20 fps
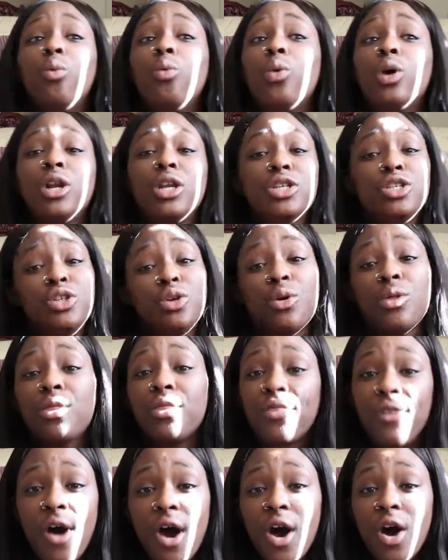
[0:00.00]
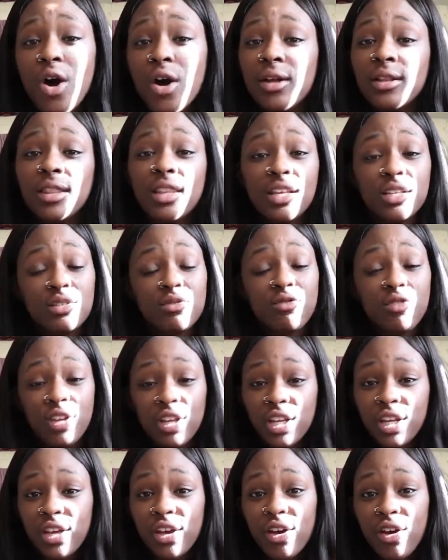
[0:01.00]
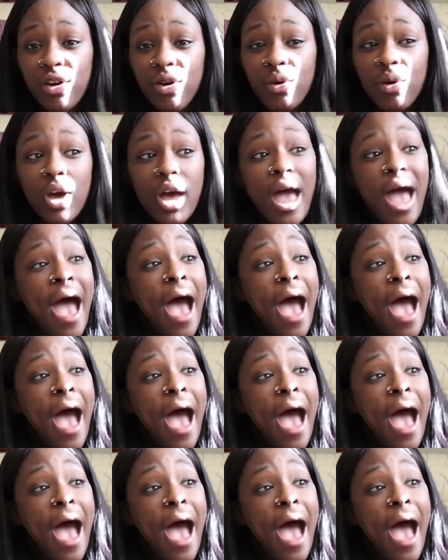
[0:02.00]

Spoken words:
What is your thought on this video?